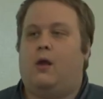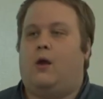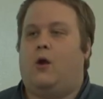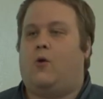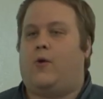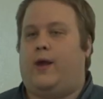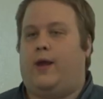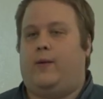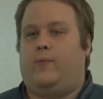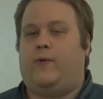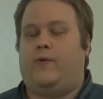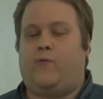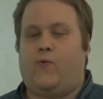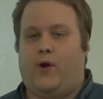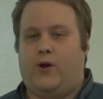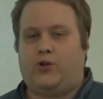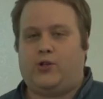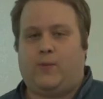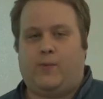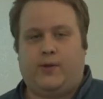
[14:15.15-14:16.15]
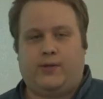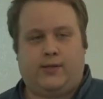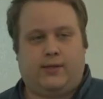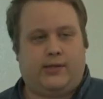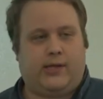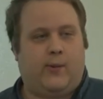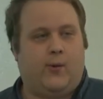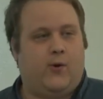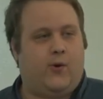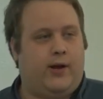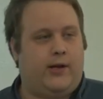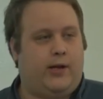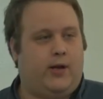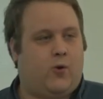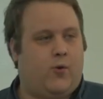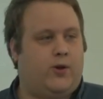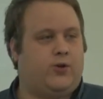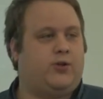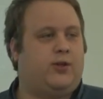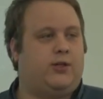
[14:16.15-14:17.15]
Okay, before I jump into the demo, any
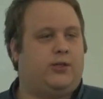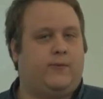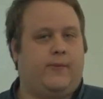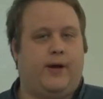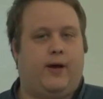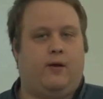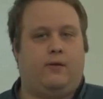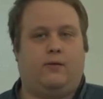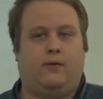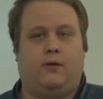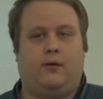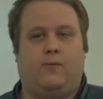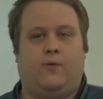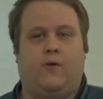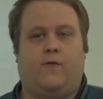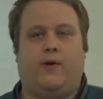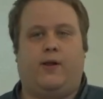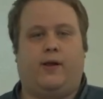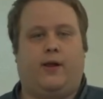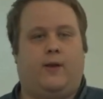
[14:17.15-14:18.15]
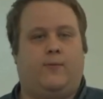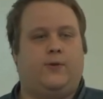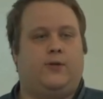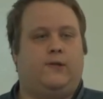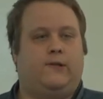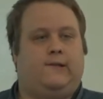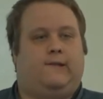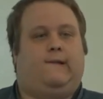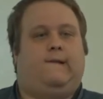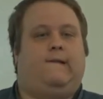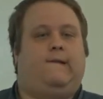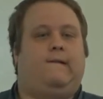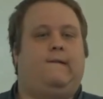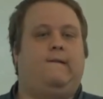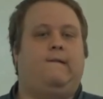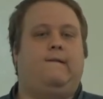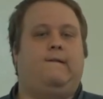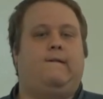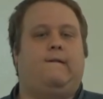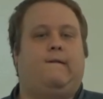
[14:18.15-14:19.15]
questions about the profiling options?
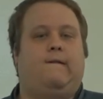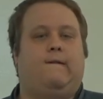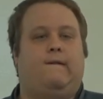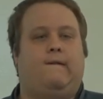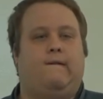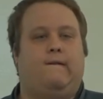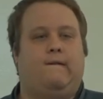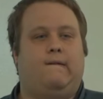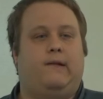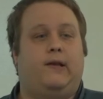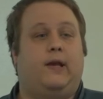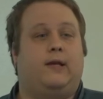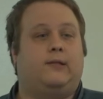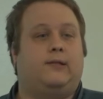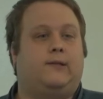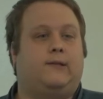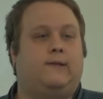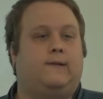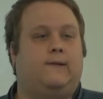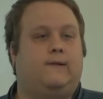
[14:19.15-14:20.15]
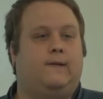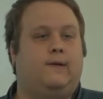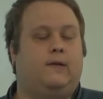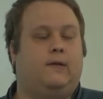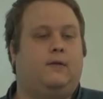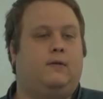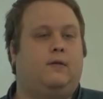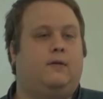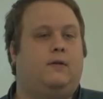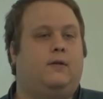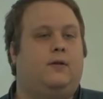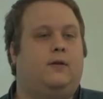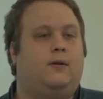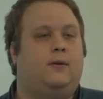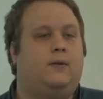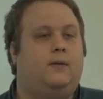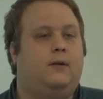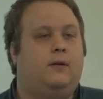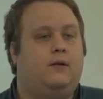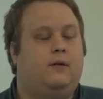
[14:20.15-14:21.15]
Yes. So uh,
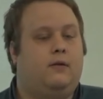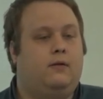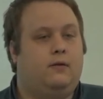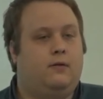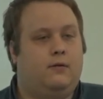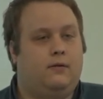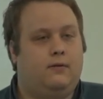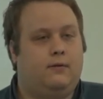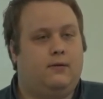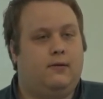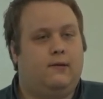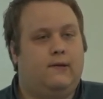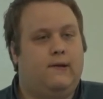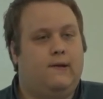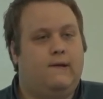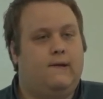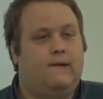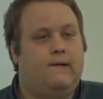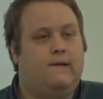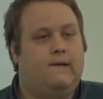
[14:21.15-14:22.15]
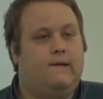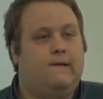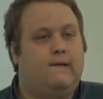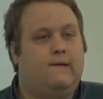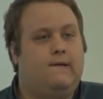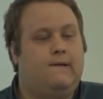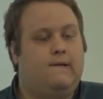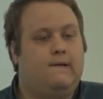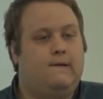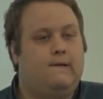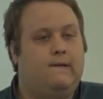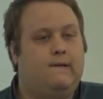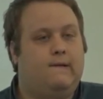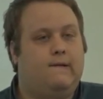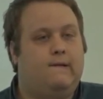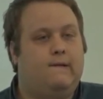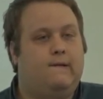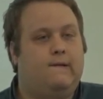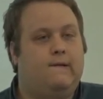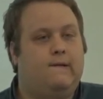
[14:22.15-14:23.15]
on the previous uh, slide,
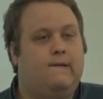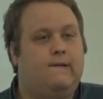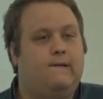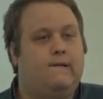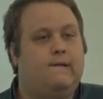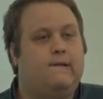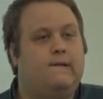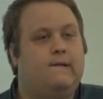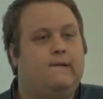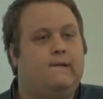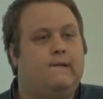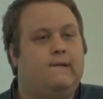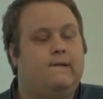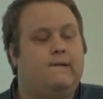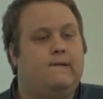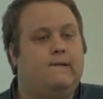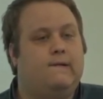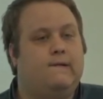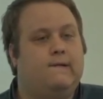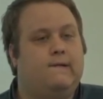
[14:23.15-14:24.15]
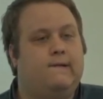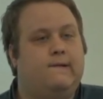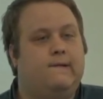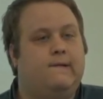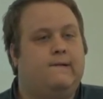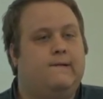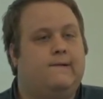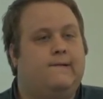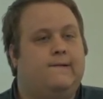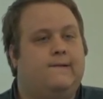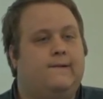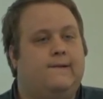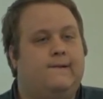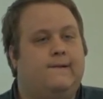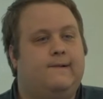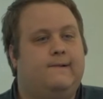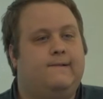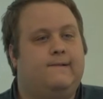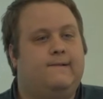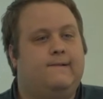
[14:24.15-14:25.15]
um, it, does
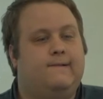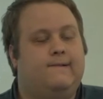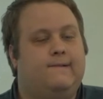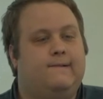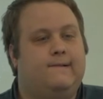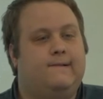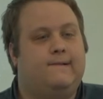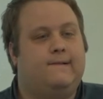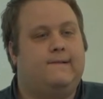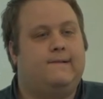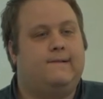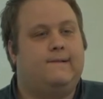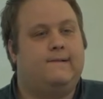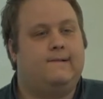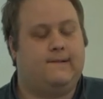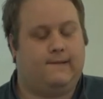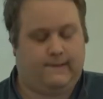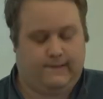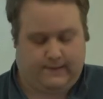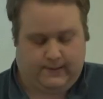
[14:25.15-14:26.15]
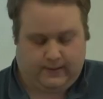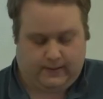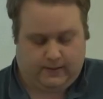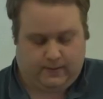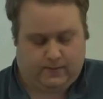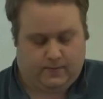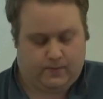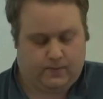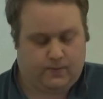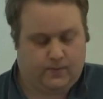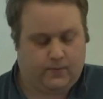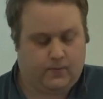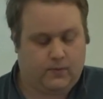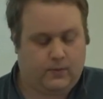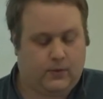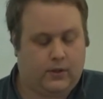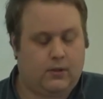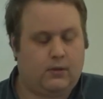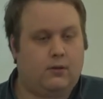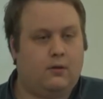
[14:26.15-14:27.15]
it mean that the top row has to be
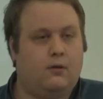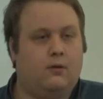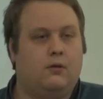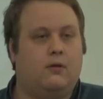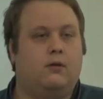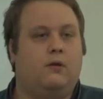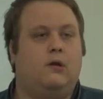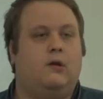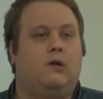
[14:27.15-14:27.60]
um,